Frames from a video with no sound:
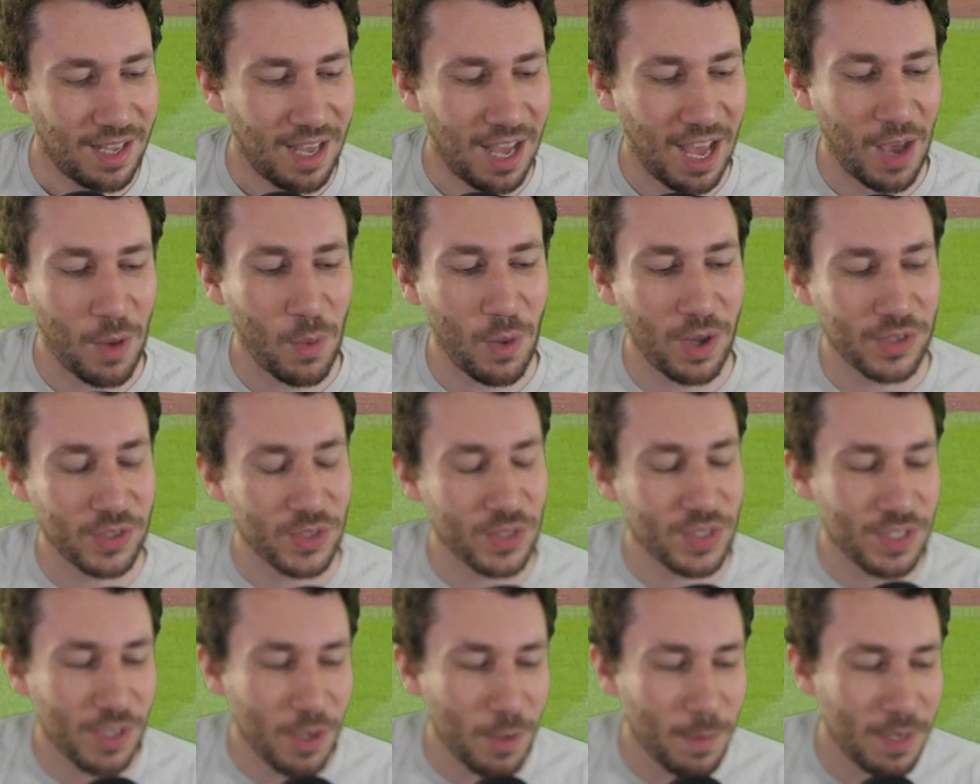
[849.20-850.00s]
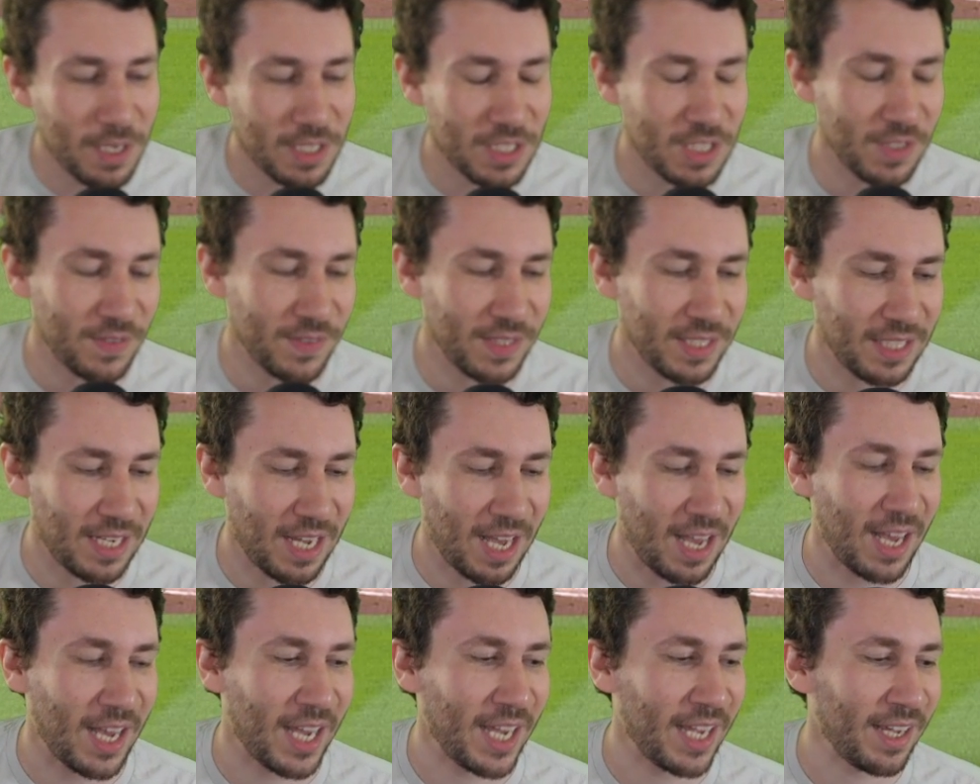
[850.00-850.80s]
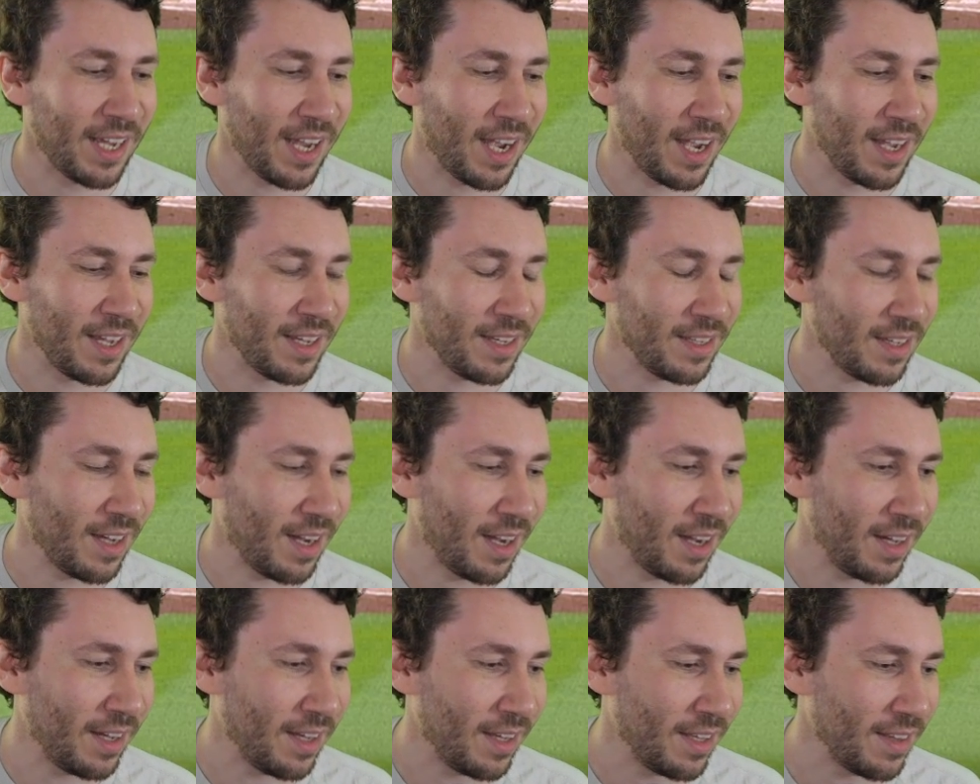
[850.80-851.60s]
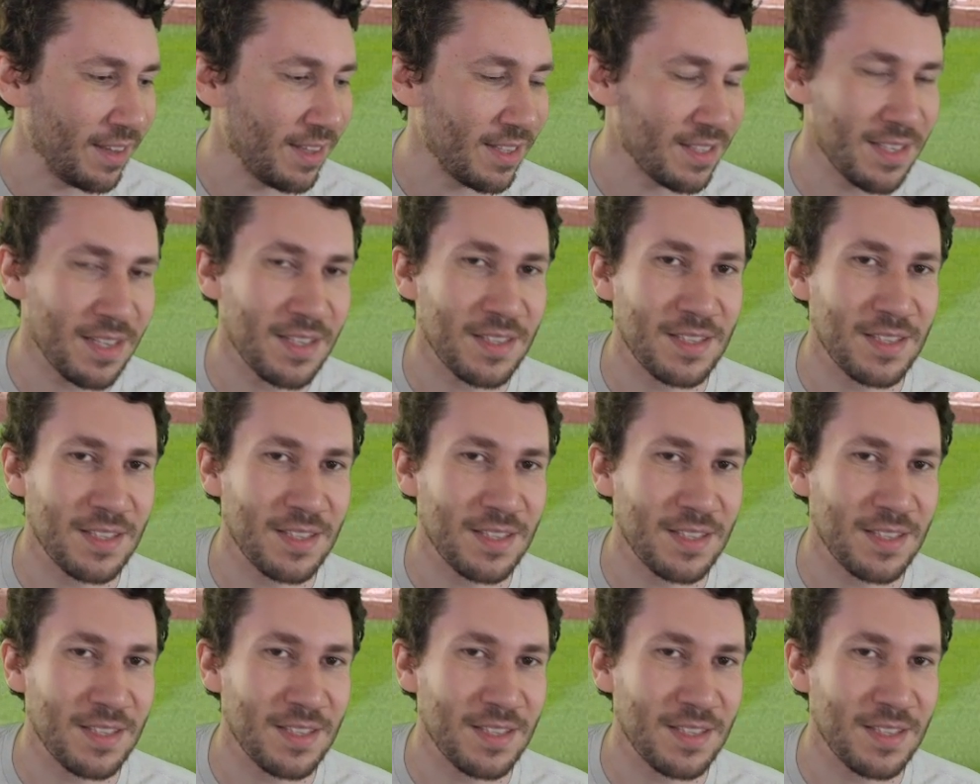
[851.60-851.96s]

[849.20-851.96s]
I watch so much of it. This